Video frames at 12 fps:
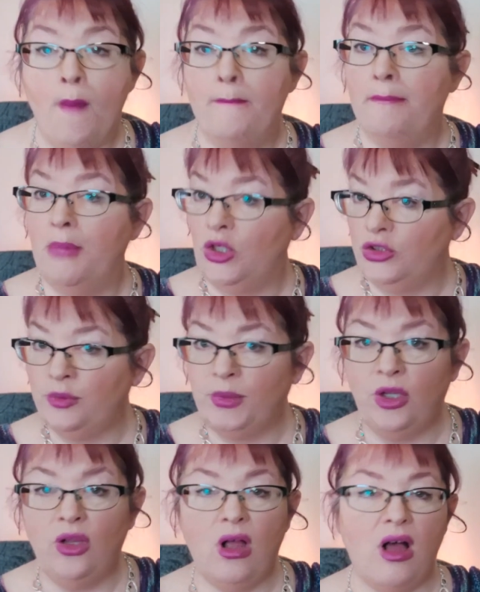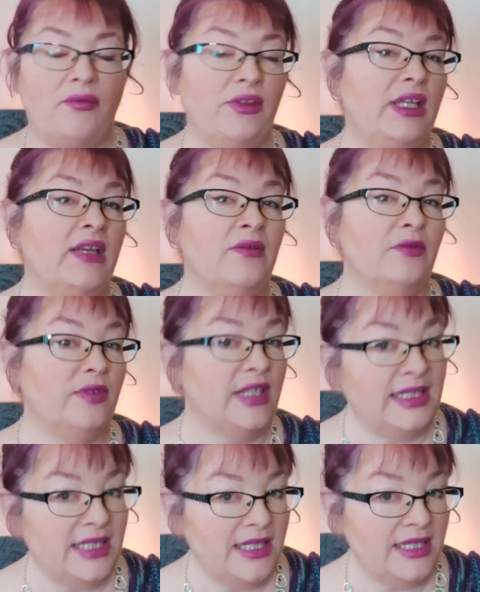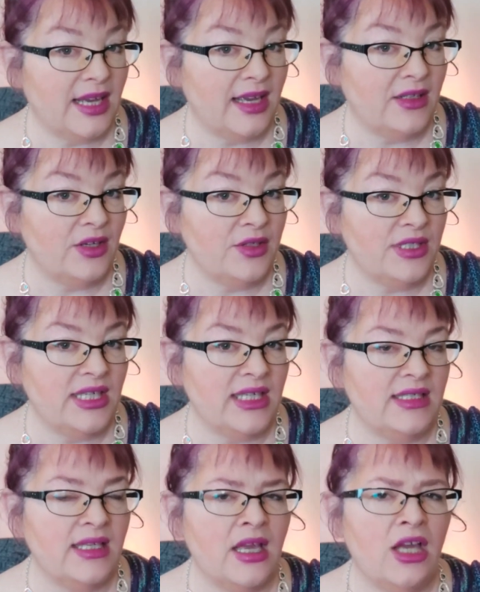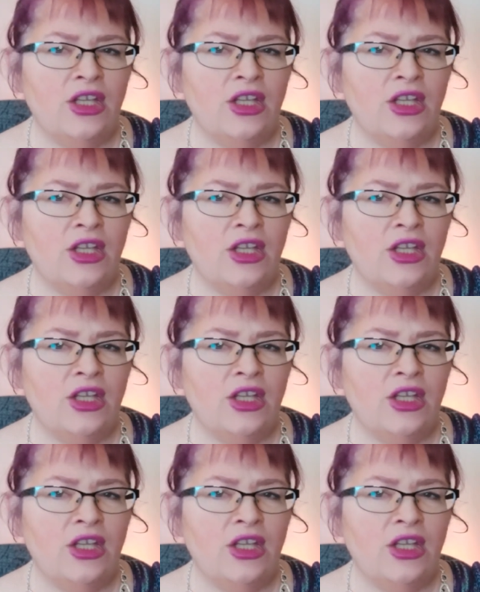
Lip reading: Multiple, often conflicting diagnoses,